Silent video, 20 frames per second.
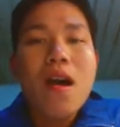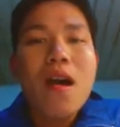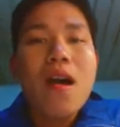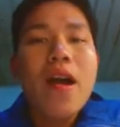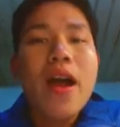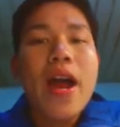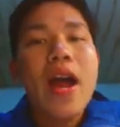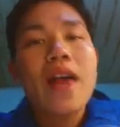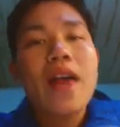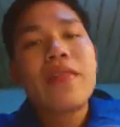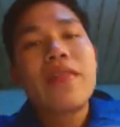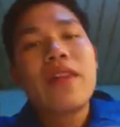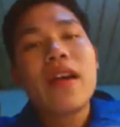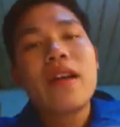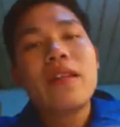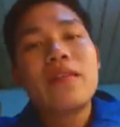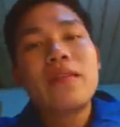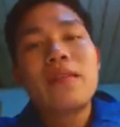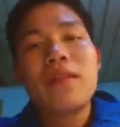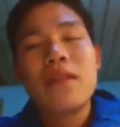Uh, and
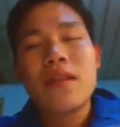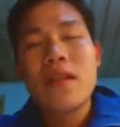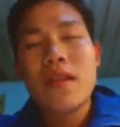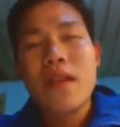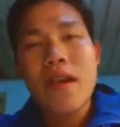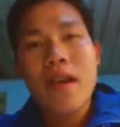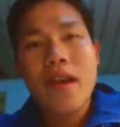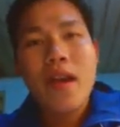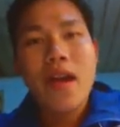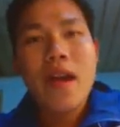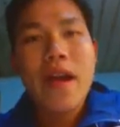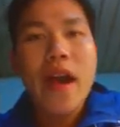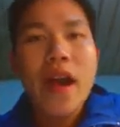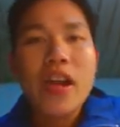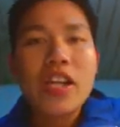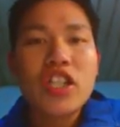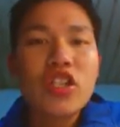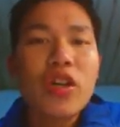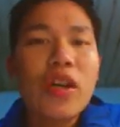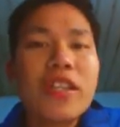then
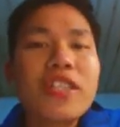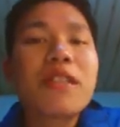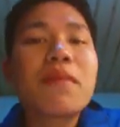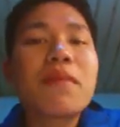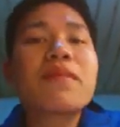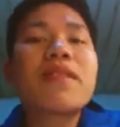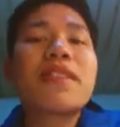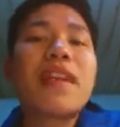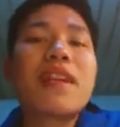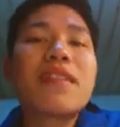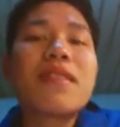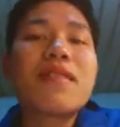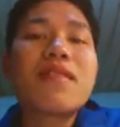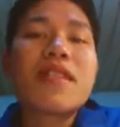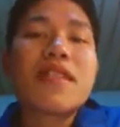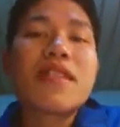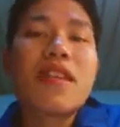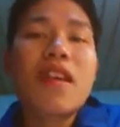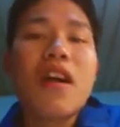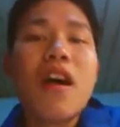I share some
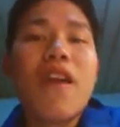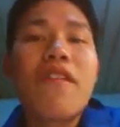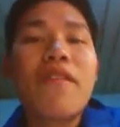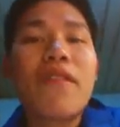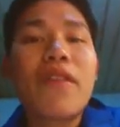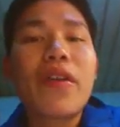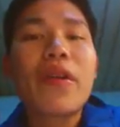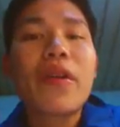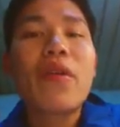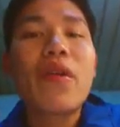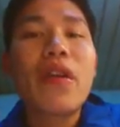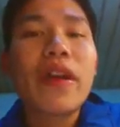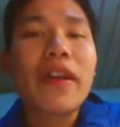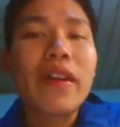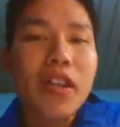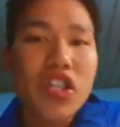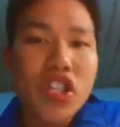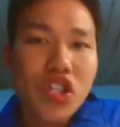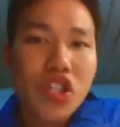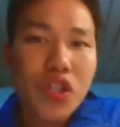sentence of real
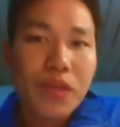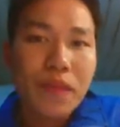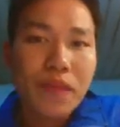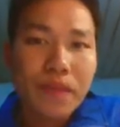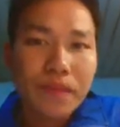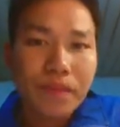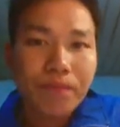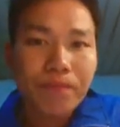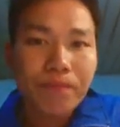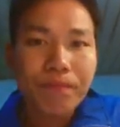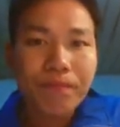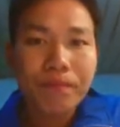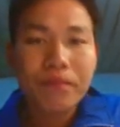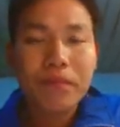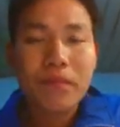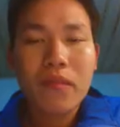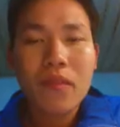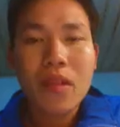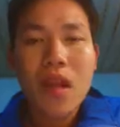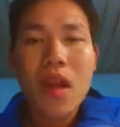English.
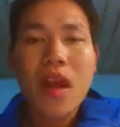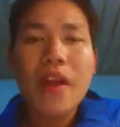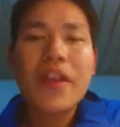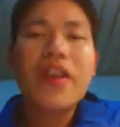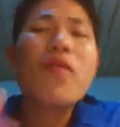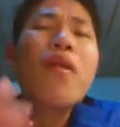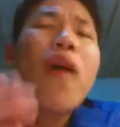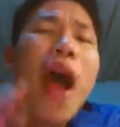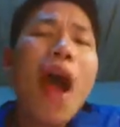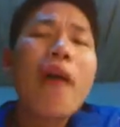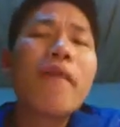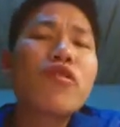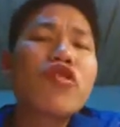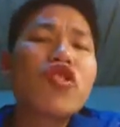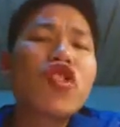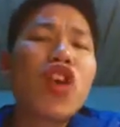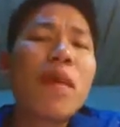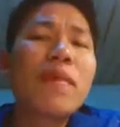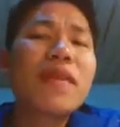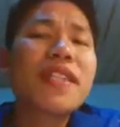You have a
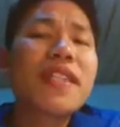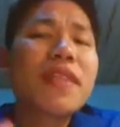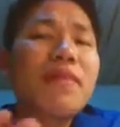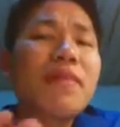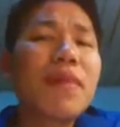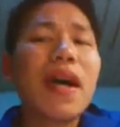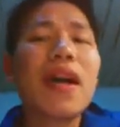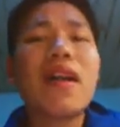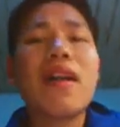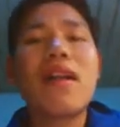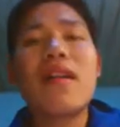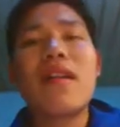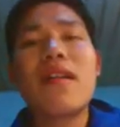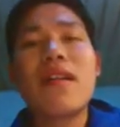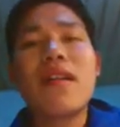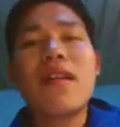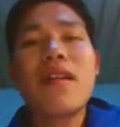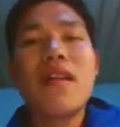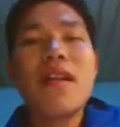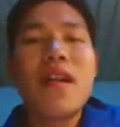charming smile.
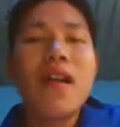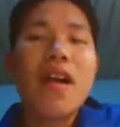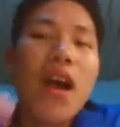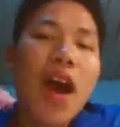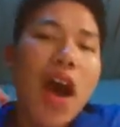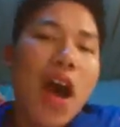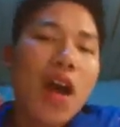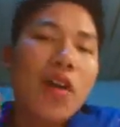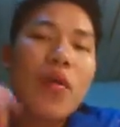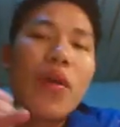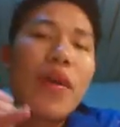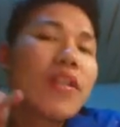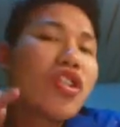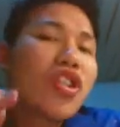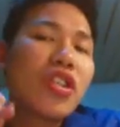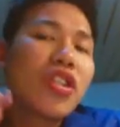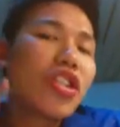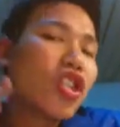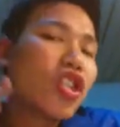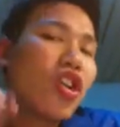I really
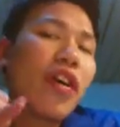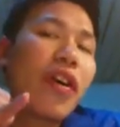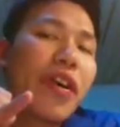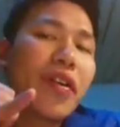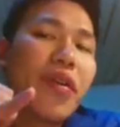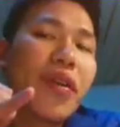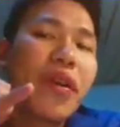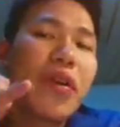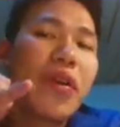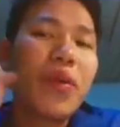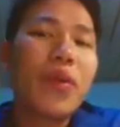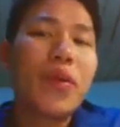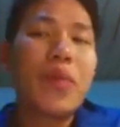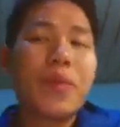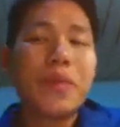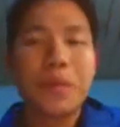enjoy talking to you.